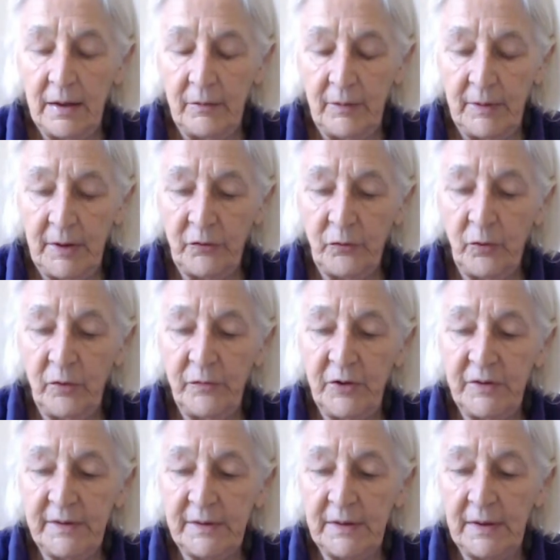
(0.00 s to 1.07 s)
when I draw a
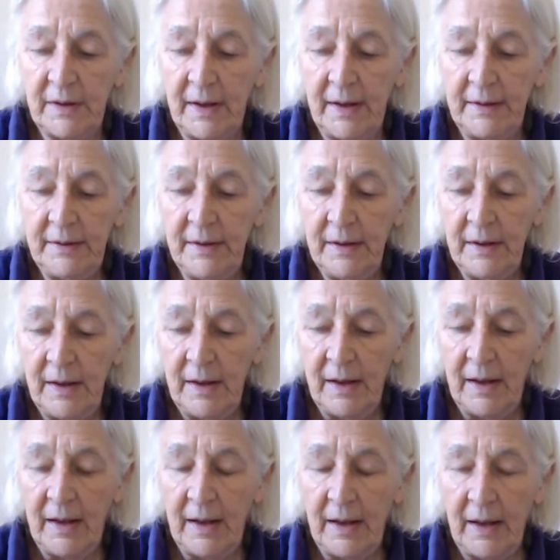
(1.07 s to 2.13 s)
vertical line,
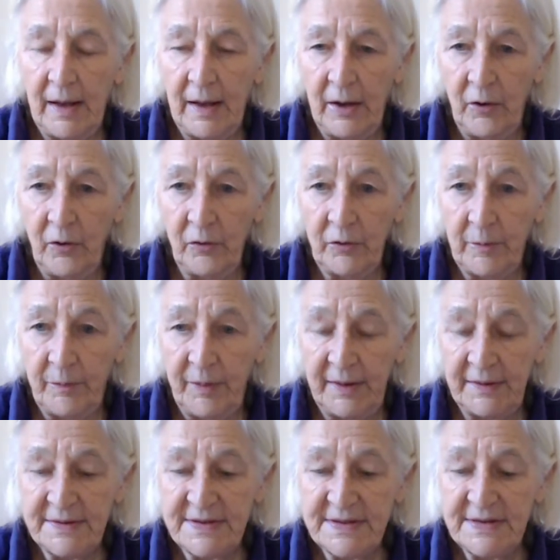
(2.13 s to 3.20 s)
I hold the
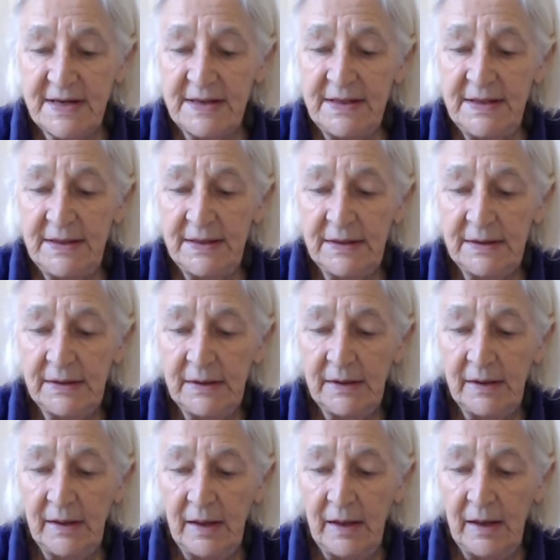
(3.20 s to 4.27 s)
pen steady
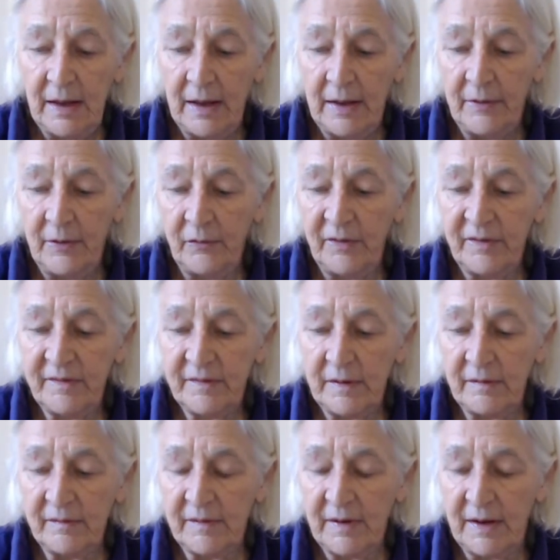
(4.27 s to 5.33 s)
and the wrist
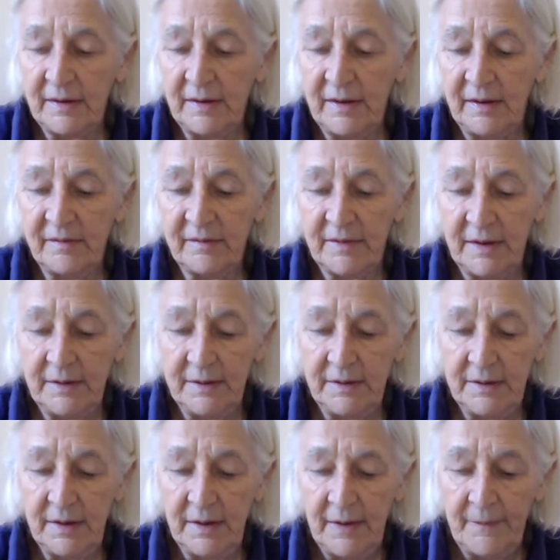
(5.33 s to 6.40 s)
slightly
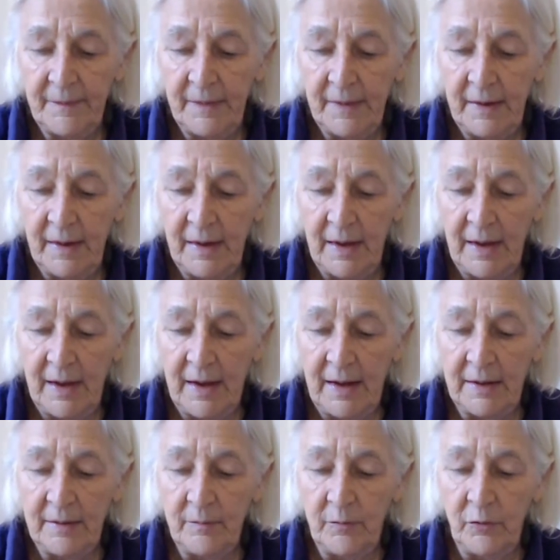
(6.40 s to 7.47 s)
extended
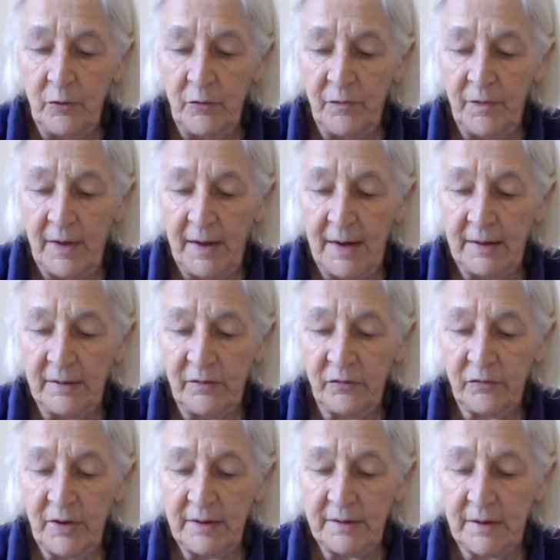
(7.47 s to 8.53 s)
and move the hand
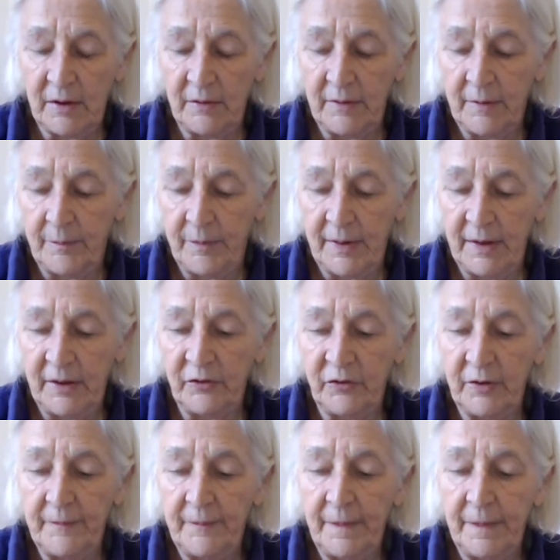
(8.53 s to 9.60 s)
straight down the
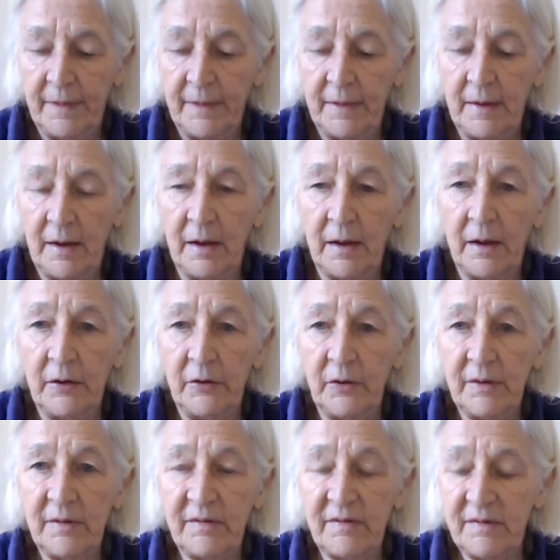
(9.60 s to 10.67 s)
page. Now you
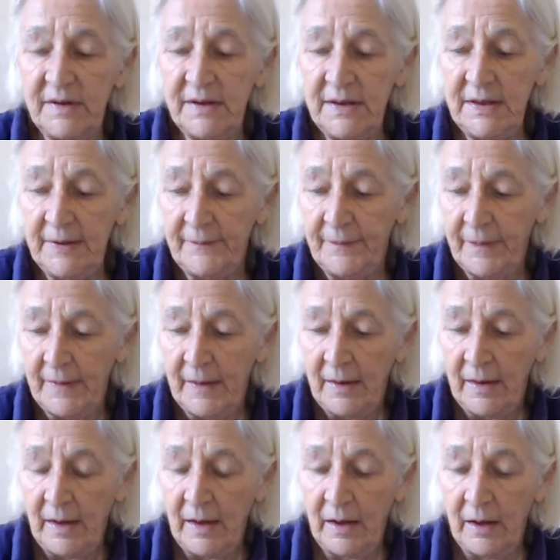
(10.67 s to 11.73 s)
can see
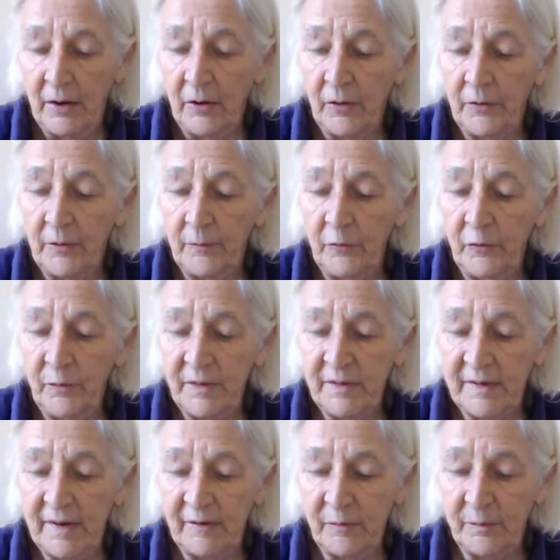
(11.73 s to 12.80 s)
how the movement
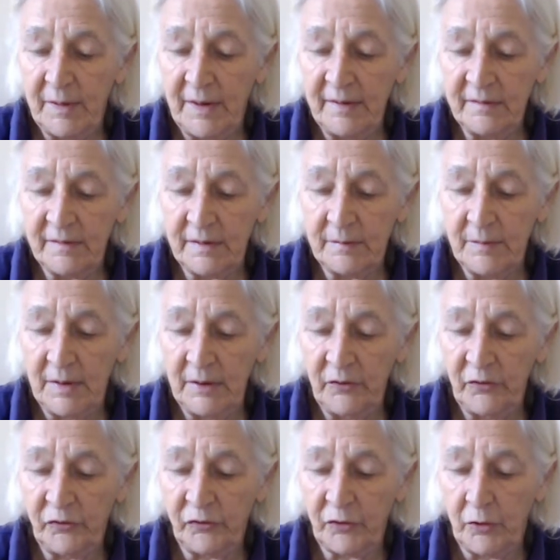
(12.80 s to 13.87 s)
takes place at my
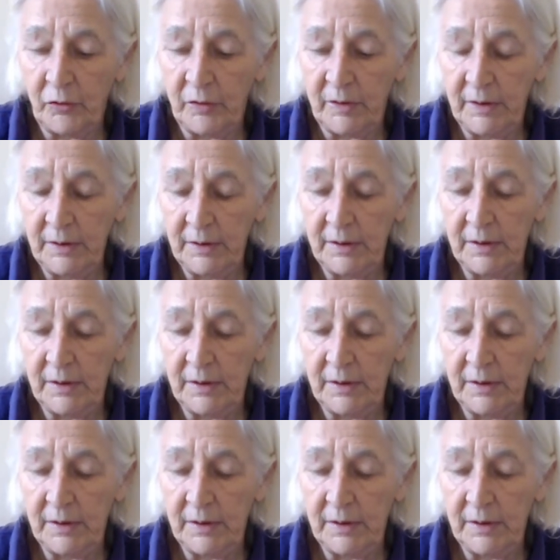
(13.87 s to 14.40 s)
shoulder